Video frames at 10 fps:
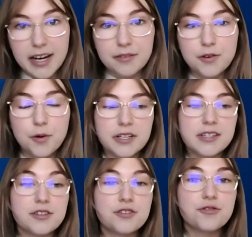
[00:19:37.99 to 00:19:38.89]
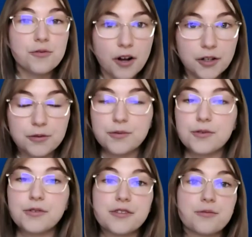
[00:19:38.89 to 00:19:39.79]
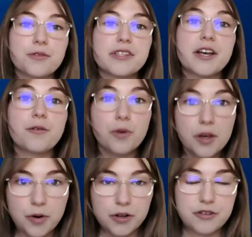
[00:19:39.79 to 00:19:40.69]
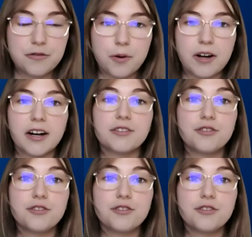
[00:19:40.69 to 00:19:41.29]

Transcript: And of course, the stronger rules, the rules that we push for,